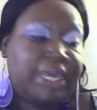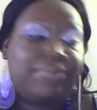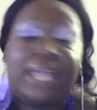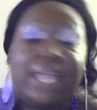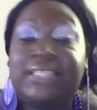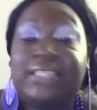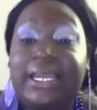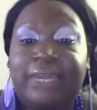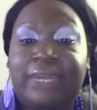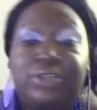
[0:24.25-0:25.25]
I decided I
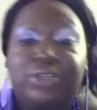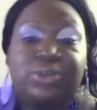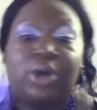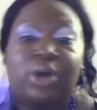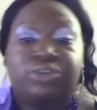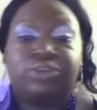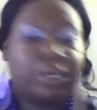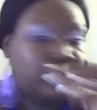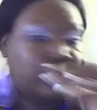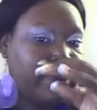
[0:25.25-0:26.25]
would use all
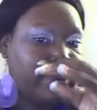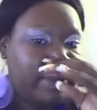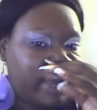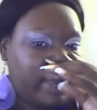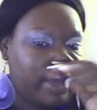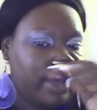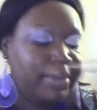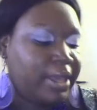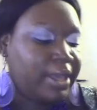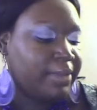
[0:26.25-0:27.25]
drugstore brand makeup
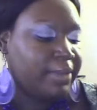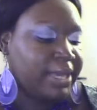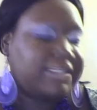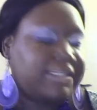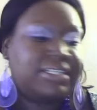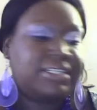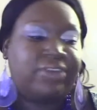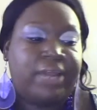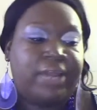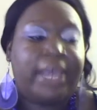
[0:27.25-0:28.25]
because I just felt
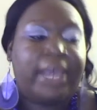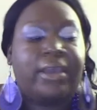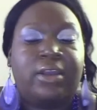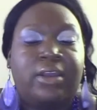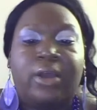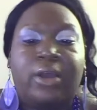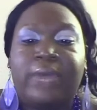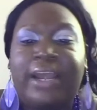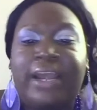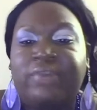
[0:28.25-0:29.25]
like, not
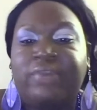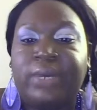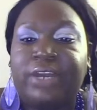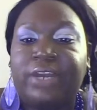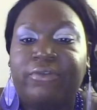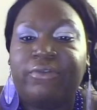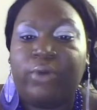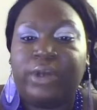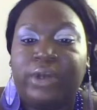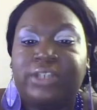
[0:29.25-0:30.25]
everyone can
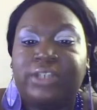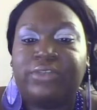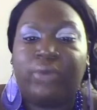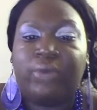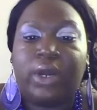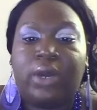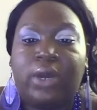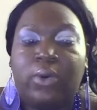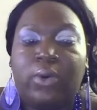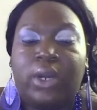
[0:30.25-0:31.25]
afford Sephora
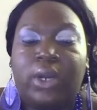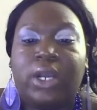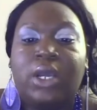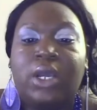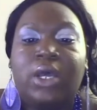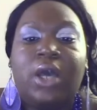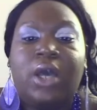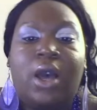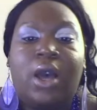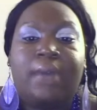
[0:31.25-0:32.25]
or
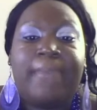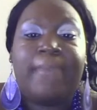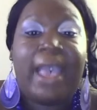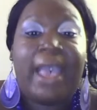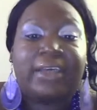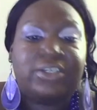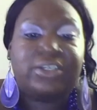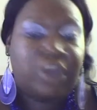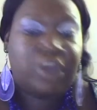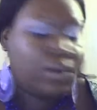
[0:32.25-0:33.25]
MAC,
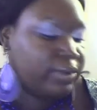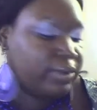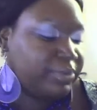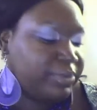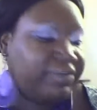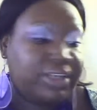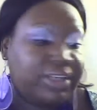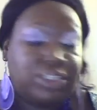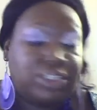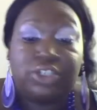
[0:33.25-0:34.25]
so it would be fun
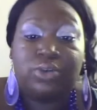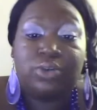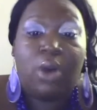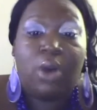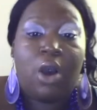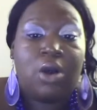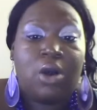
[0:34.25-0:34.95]
just to do all